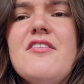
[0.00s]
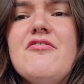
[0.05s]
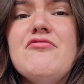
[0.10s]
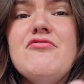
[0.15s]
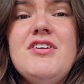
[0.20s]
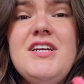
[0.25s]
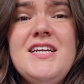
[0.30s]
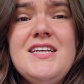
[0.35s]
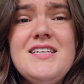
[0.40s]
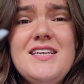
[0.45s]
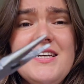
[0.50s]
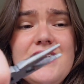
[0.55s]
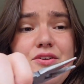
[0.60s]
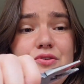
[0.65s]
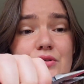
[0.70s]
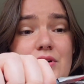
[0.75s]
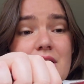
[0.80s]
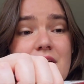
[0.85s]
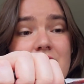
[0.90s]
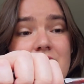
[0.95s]
They're really
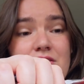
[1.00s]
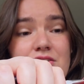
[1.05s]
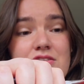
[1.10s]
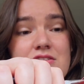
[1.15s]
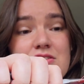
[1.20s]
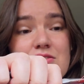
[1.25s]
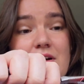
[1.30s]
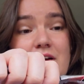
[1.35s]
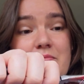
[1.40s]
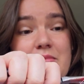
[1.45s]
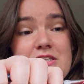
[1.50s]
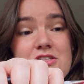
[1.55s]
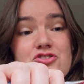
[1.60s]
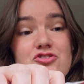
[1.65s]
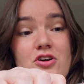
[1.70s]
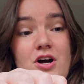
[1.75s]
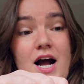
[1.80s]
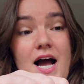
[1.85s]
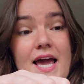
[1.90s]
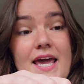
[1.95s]
annoying though, so I've been
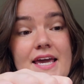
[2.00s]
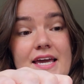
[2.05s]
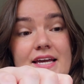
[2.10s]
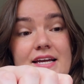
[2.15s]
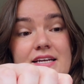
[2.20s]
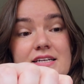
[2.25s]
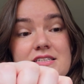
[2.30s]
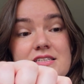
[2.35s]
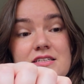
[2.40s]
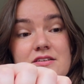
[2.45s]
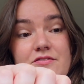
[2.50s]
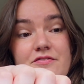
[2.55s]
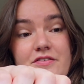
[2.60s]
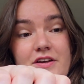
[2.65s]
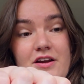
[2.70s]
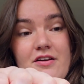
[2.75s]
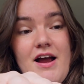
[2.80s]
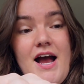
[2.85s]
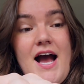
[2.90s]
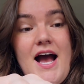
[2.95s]
trying to
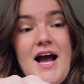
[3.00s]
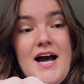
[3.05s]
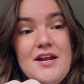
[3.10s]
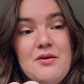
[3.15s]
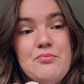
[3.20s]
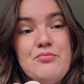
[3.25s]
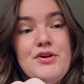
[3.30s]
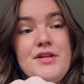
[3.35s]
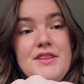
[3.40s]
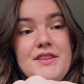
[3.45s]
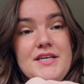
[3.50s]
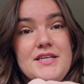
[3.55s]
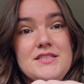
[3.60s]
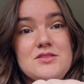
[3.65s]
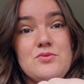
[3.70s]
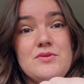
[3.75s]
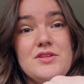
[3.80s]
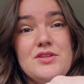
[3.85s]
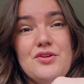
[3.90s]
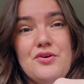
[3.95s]
figure out how to print
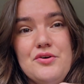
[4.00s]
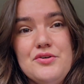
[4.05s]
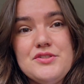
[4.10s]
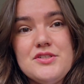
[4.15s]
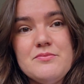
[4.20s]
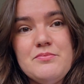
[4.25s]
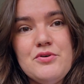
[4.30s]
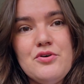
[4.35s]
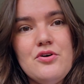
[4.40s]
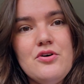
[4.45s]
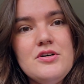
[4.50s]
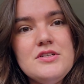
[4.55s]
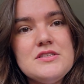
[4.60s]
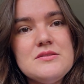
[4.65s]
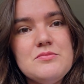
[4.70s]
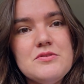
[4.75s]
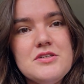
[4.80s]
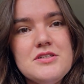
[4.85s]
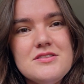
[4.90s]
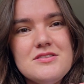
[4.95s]
things with no
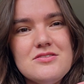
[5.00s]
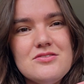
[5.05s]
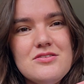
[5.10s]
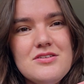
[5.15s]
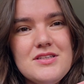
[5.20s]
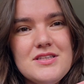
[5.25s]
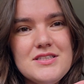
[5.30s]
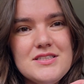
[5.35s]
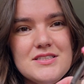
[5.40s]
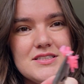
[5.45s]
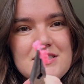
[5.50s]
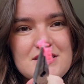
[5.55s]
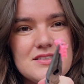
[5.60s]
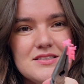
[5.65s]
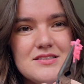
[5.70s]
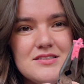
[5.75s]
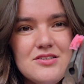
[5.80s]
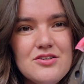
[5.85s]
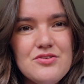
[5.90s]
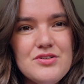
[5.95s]
supports because look at this,
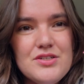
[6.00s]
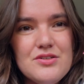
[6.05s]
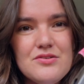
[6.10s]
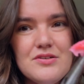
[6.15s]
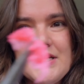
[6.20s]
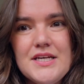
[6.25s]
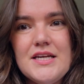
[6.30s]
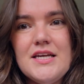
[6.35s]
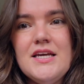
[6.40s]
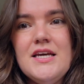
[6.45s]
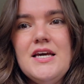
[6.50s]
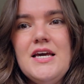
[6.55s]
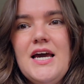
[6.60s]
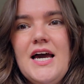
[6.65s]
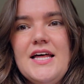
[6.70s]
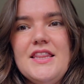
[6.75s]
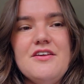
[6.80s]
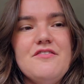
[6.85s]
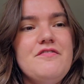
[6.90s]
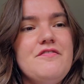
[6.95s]
it's so annoying.
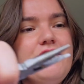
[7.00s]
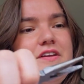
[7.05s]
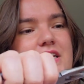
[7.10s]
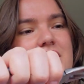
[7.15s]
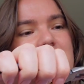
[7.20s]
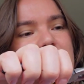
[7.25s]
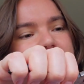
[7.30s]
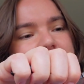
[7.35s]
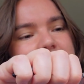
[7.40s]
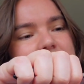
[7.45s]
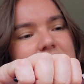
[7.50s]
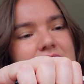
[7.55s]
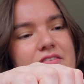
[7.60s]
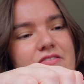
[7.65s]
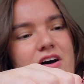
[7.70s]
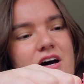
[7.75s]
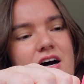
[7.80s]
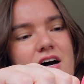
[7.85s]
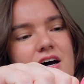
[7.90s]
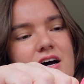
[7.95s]
And the finish is
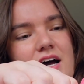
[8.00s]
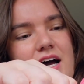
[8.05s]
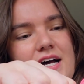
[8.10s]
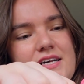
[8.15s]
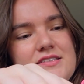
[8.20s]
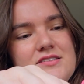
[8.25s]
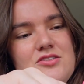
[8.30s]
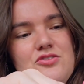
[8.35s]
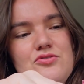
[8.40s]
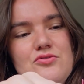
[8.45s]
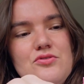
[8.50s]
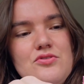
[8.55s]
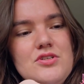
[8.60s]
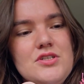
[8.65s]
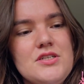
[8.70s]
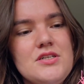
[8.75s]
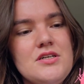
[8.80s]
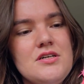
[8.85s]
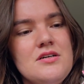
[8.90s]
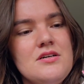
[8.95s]
never as
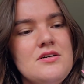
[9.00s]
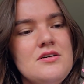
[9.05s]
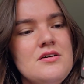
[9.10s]
good.